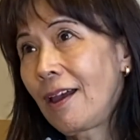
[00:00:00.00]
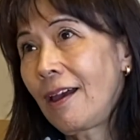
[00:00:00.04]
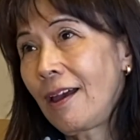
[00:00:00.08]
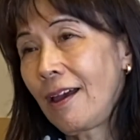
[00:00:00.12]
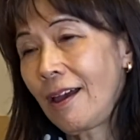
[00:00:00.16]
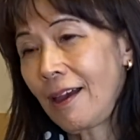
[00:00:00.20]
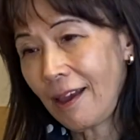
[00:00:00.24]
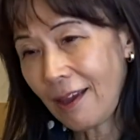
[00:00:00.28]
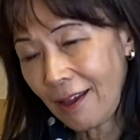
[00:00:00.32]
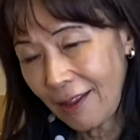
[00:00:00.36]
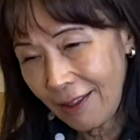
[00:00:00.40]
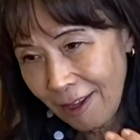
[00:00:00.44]

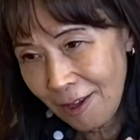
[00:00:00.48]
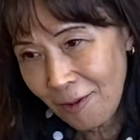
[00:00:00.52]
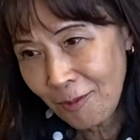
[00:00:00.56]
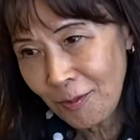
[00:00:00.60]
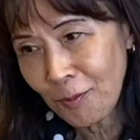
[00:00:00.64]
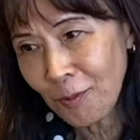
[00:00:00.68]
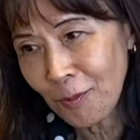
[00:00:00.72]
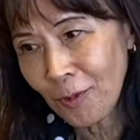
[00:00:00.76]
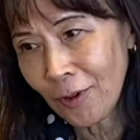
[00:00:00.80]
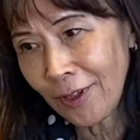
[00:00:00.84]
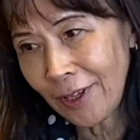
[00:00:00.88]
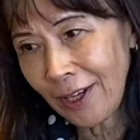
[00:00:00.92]
And every
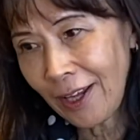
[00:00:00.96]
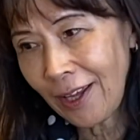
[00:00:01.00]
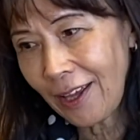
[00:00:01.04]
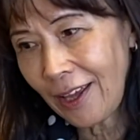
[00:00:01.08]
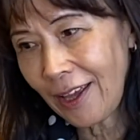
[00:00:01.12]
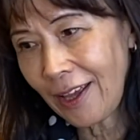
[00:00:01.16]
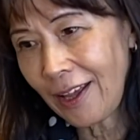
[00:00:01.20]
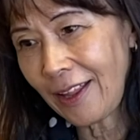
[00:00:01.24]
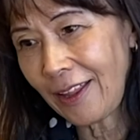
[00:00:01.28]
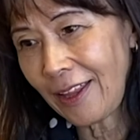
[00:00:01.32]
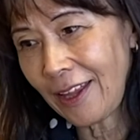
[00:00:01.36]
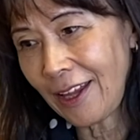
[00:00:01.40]
morning,
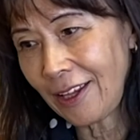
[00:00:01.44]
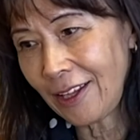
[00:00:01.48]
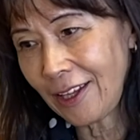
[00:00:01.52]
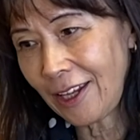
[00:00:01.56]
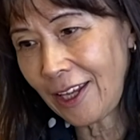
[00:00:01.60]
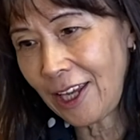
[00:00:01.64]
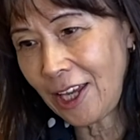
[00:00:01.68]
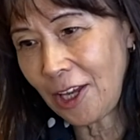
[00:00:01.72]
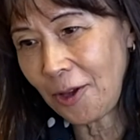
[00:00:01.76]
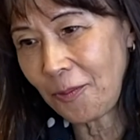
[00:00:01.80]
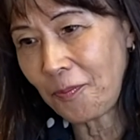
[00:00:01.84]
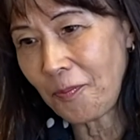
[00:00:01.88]
and then
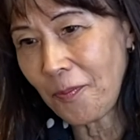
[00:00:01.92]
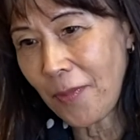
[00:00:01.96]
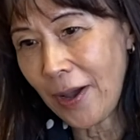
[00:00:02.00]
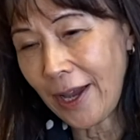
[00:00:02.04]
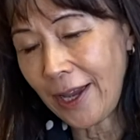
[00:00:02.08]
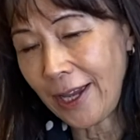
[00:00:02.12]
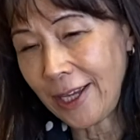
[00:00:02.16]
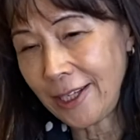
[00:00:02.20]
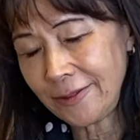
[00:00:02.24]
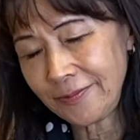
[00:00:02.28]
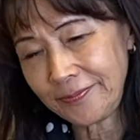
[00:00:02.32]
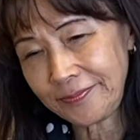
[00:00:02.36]
keep
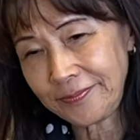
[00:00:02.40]
my